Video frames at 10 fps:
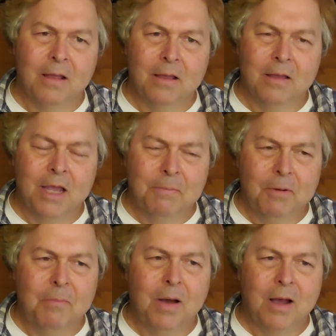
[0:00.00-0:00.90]
keep
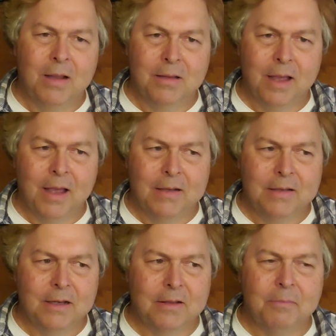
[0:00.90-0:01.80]
in mind that
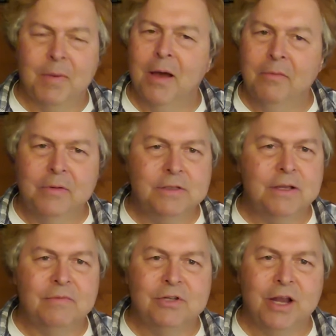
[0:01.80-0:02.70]
the boundaries
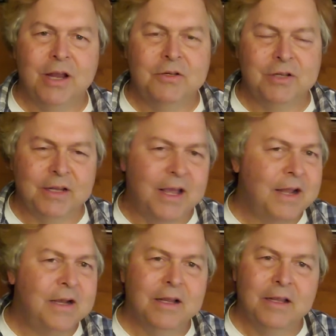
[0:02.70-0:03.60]
have changed again
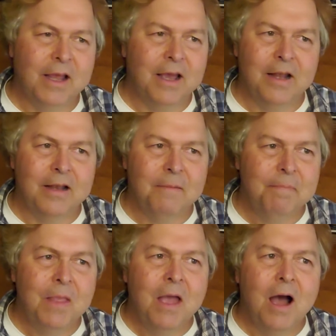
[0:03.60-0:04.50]
and again.
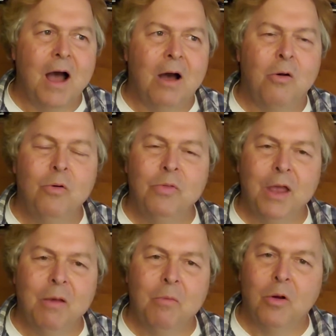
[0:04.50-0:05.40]
Who
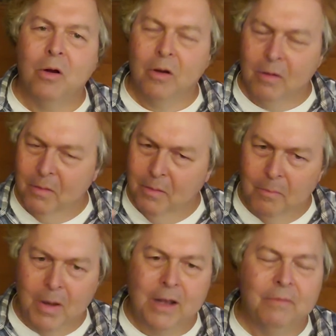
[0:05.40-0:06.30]
they were
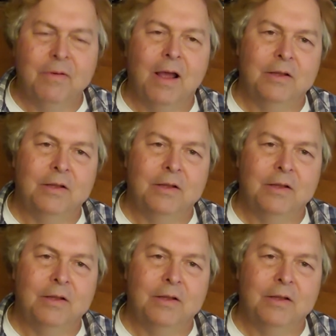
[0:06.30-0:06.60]
might have not